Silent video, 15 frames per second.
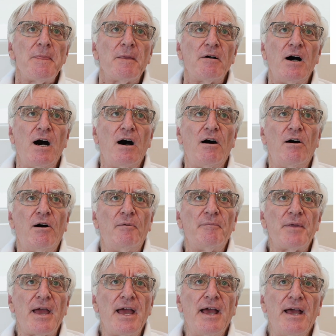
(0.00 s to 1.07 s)

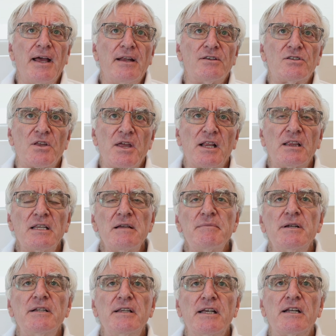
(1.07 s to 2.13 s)
And so they
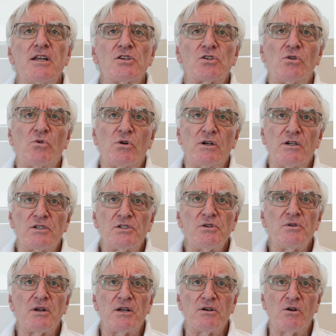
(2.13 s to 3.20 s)
limited the initial order
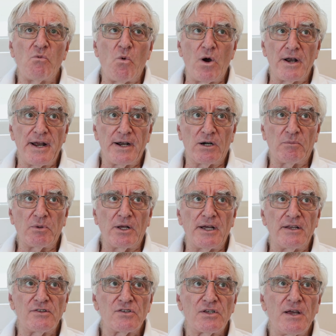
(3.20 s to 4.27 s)
to 201
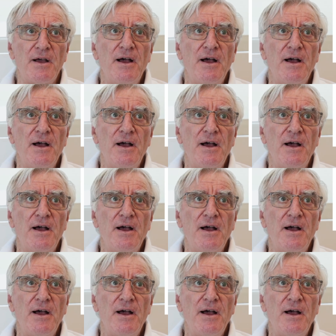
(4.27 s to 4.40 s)
airplanes.